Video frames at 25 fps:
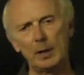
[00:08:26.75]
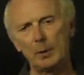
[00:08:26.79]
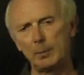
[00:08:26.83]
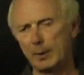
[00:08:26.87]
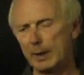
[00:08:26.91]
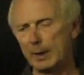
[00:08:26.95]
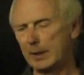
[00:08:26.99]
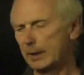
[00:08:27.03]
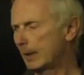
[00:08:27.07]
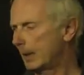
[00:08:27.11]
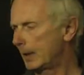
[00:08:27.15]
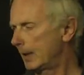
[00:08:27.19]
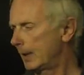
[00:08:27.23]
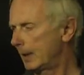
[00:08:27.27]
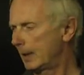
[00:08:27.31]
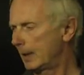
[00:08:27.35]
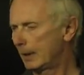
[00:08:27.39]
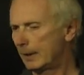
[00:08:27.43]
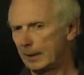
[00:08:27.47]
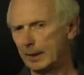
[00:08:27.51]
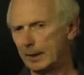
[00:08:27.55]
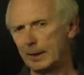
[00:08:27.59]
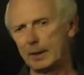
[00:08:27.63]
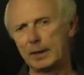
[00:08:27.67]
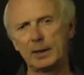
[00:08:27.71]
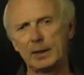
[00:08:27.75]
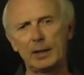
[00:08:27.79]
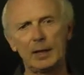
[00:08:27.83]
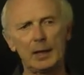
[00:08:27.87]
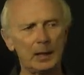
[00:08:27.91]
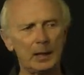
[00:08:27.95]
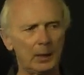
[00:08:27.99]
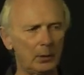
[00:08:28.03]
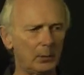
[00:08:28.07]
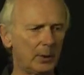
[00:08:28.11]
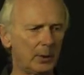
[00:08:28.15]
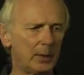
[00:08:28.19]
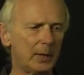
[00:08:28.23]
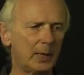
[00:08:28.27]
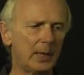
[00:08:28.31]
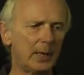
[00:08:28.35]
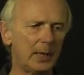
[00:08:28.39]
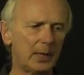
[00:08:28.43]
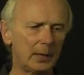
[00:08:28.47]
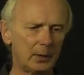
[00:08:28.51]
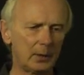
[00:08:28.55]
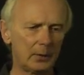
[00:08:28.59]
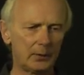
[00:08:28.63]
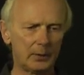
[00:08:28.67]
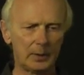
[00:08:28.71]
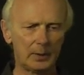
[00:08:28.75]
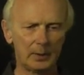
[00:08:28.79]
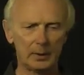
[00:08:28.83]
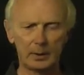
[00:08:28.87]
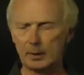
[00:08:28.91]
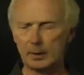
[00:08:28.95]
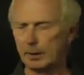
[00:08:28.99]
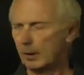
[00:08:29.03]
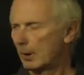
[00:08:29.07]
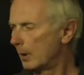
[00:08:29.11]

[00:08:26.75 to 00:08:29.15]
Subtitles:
Basically, they scale with the height of the